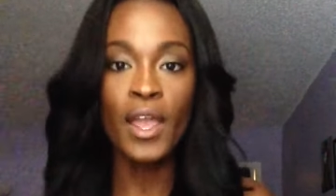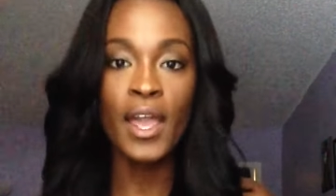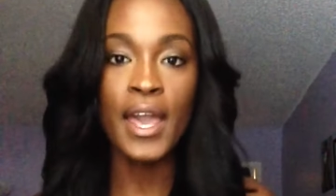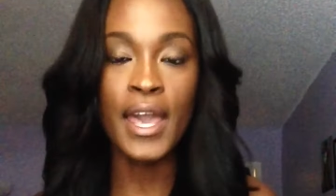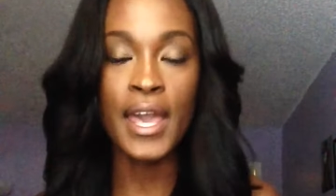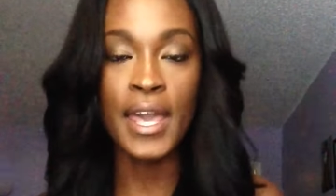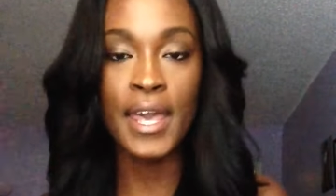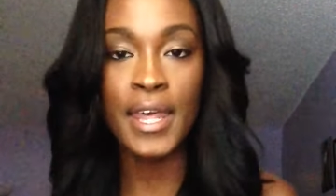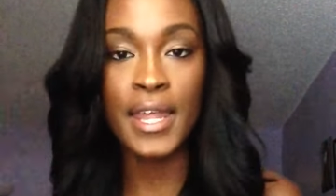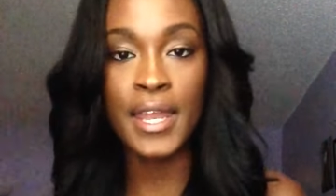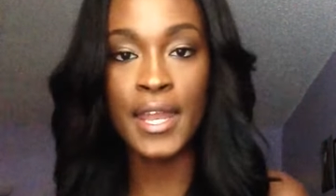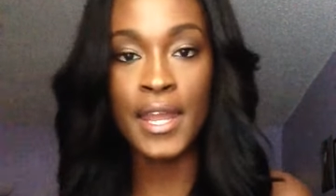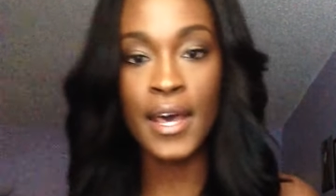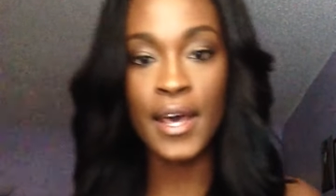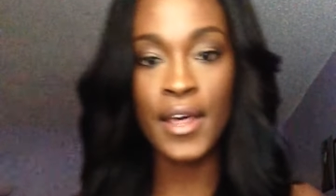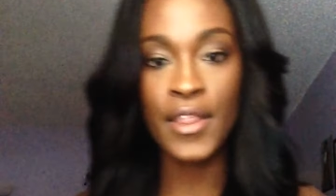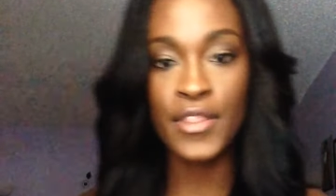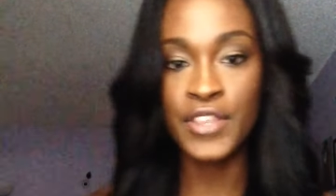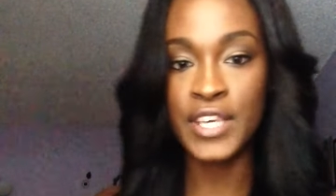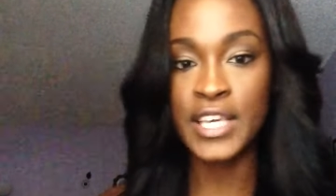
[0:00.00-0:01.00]
and
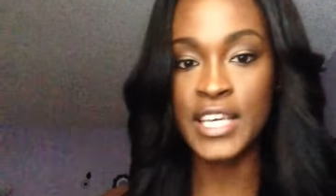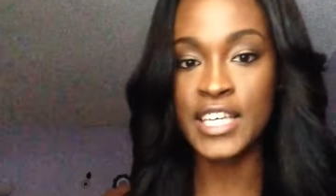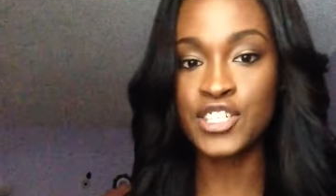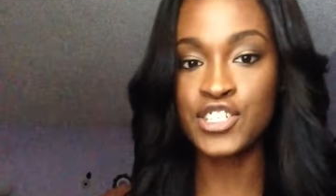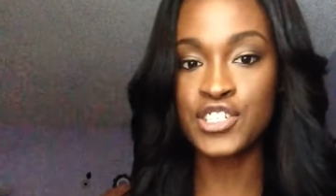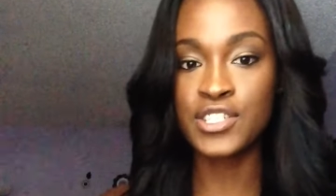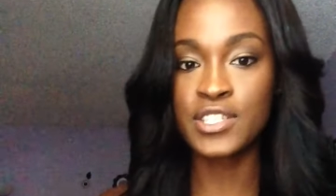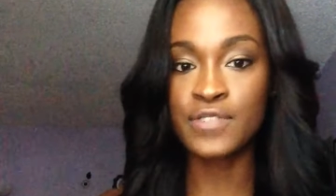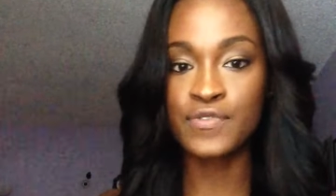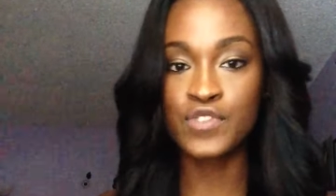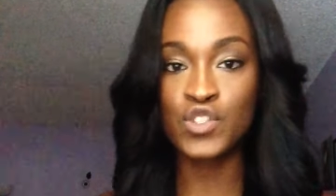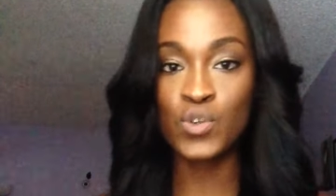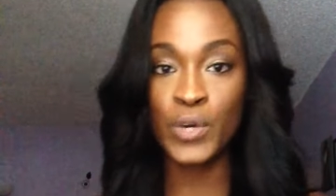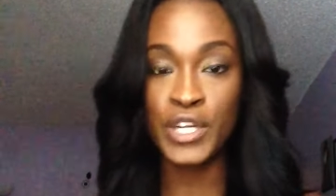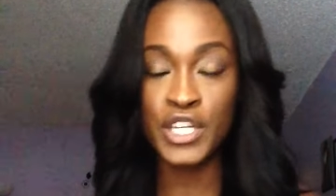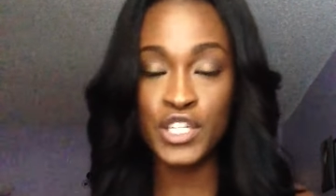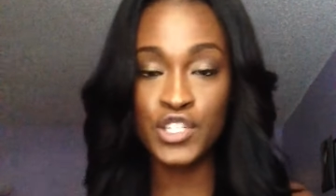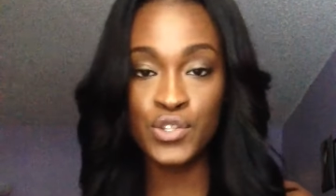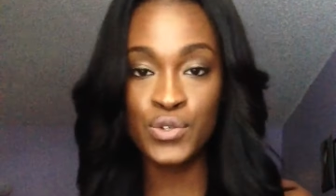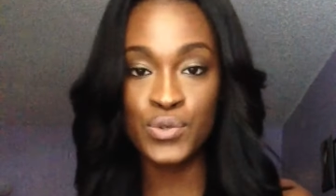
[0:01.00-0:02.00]
the inches of
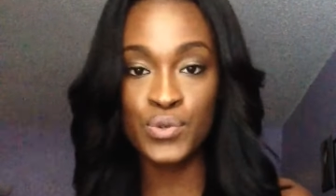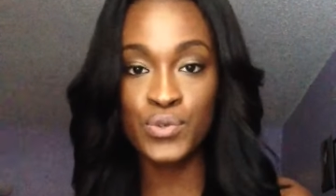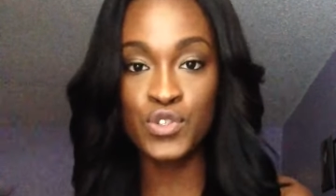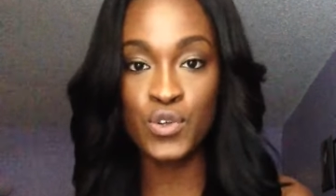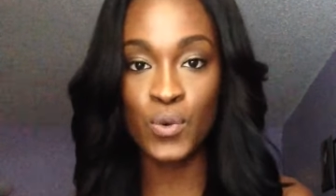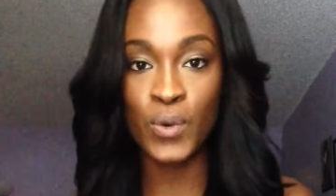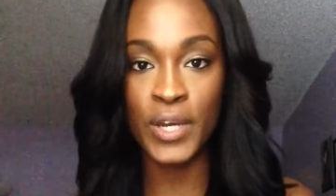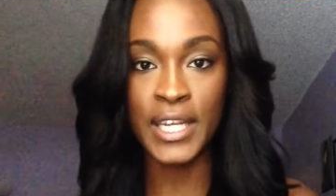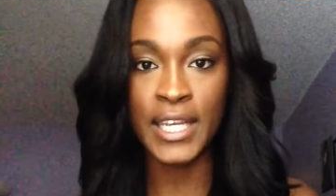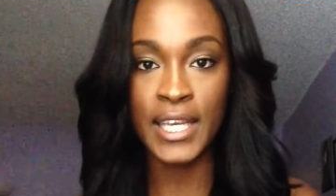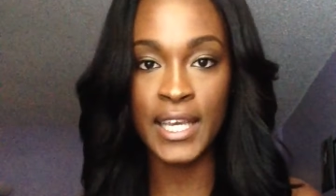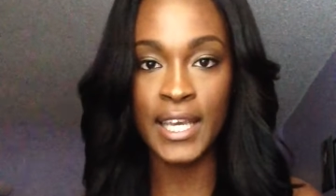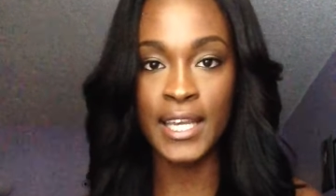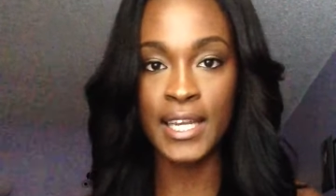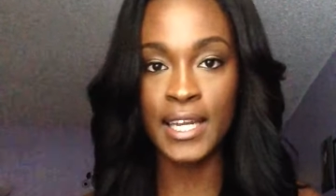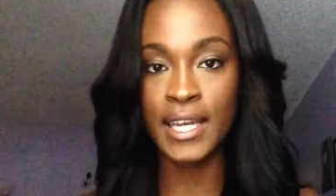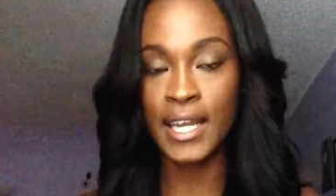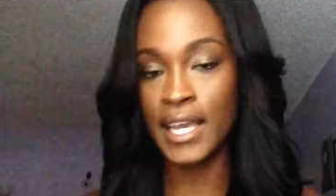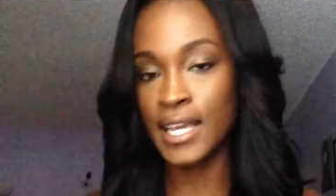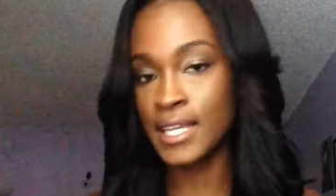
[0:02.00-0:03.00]
22, 20,
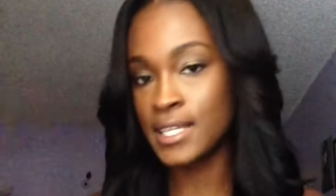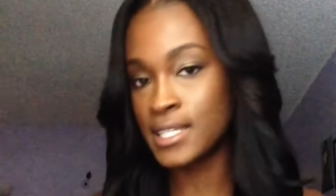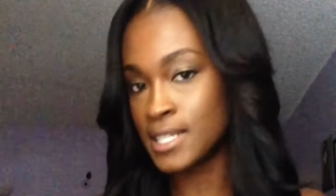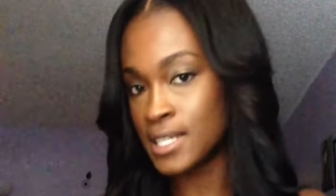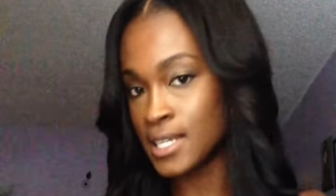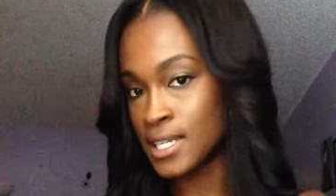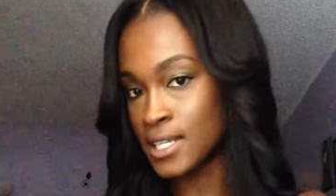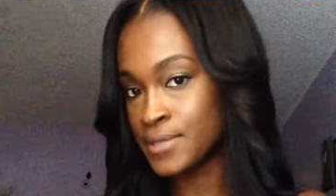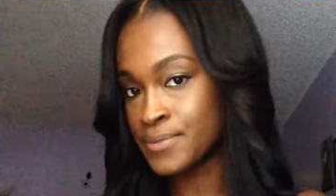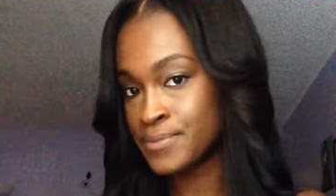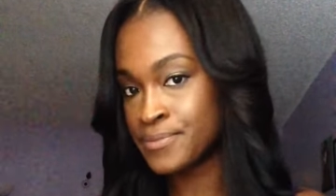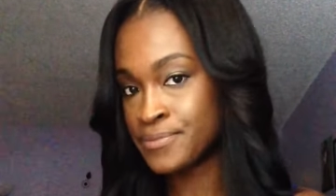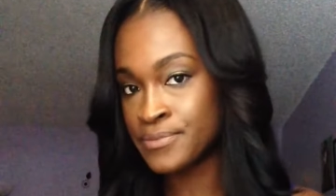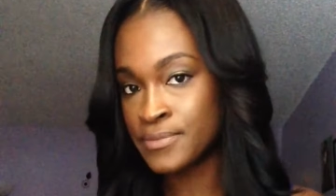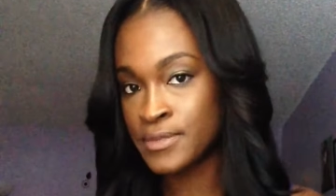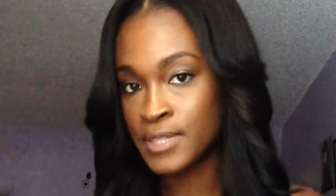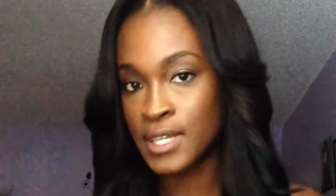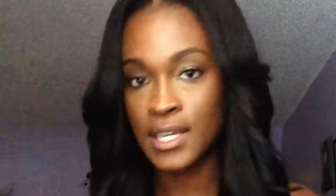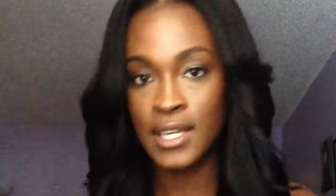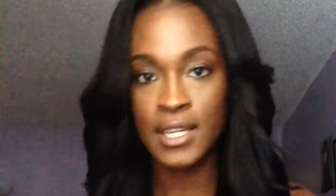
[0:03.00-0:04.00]
and an 18
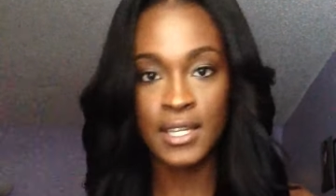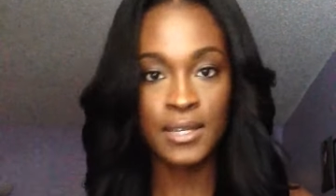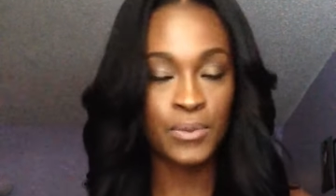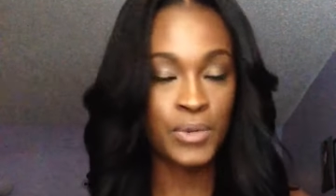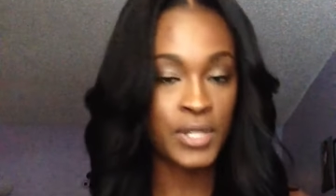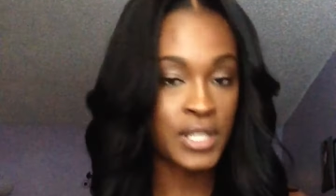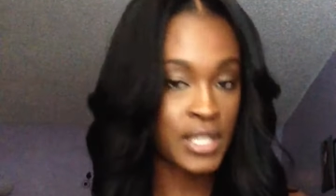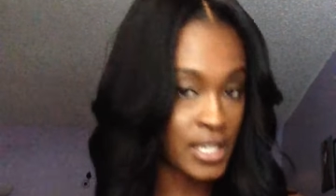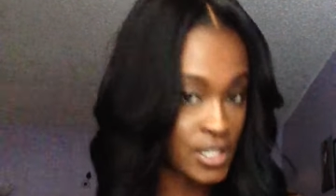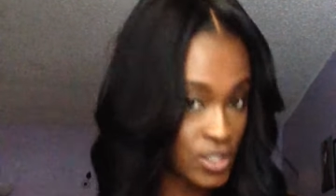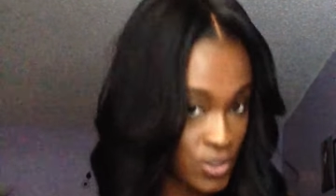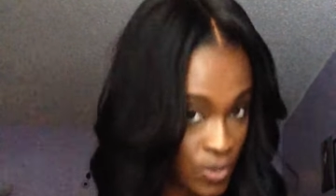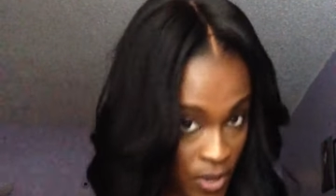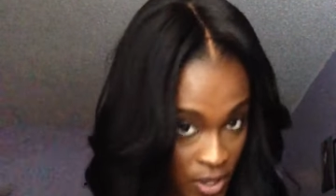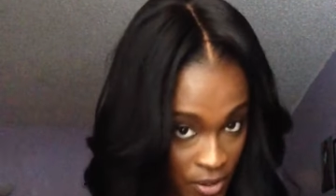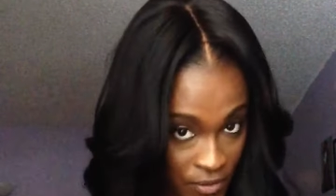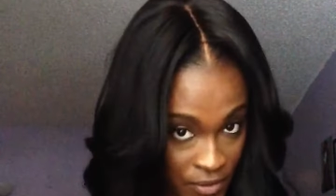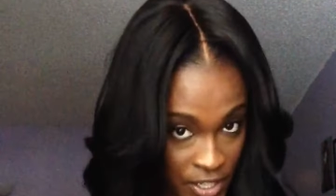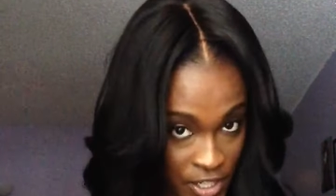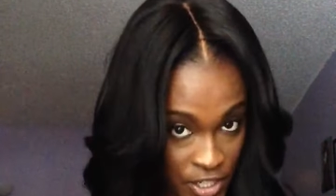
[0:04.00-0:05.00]
with a
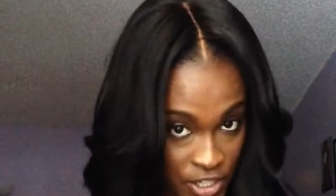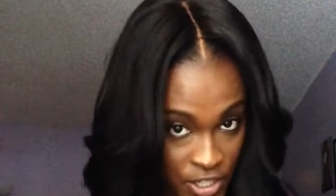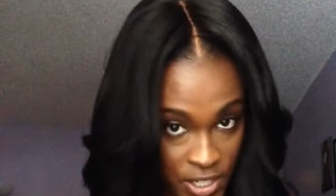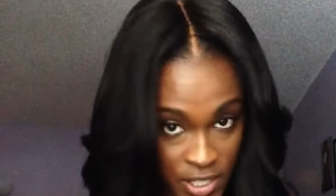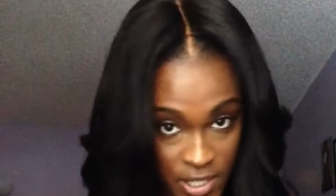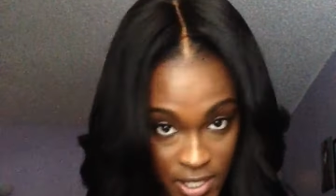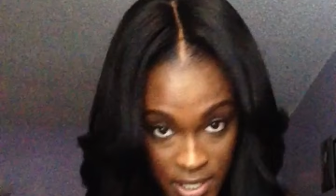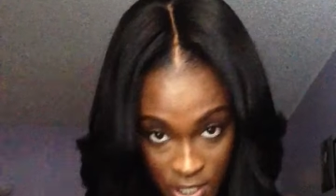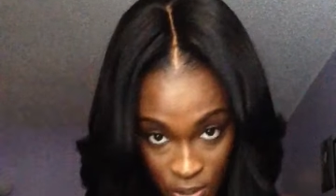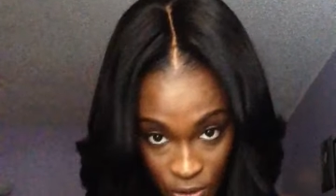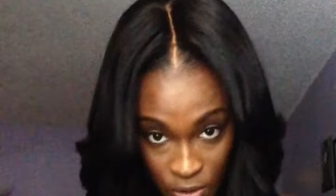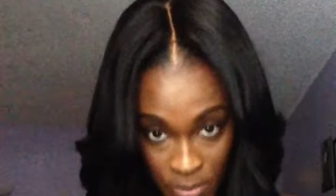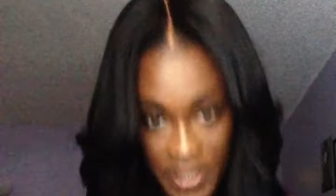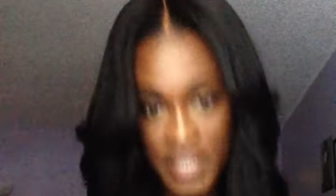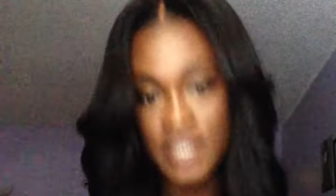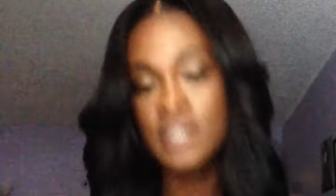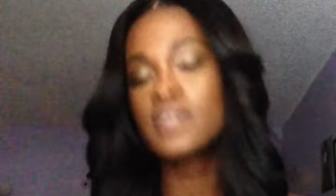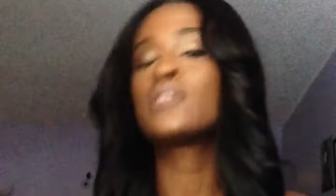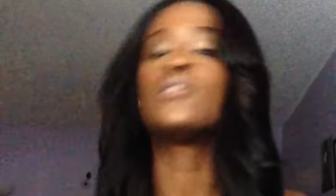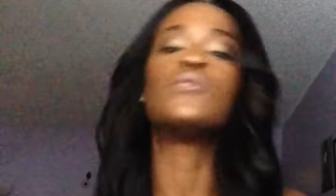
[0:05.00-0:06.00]
12-inch
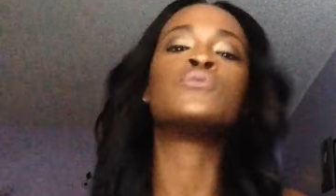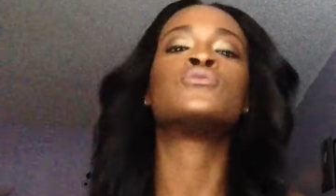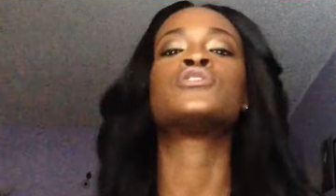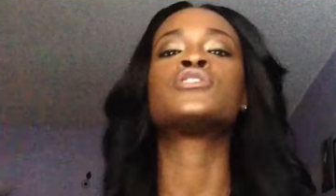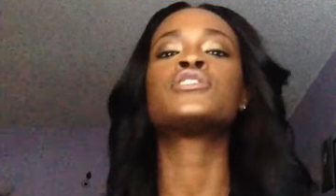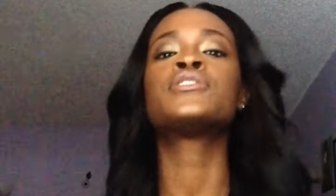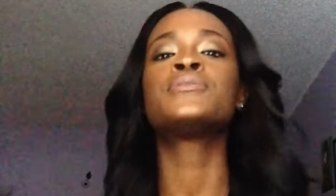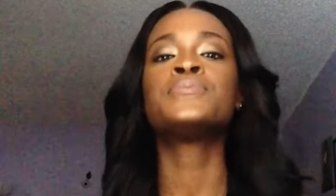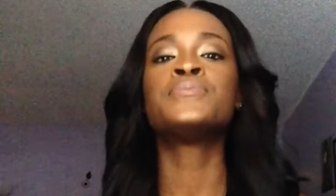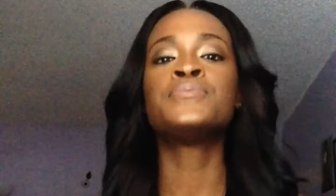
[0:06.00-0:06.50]
silk-based closure.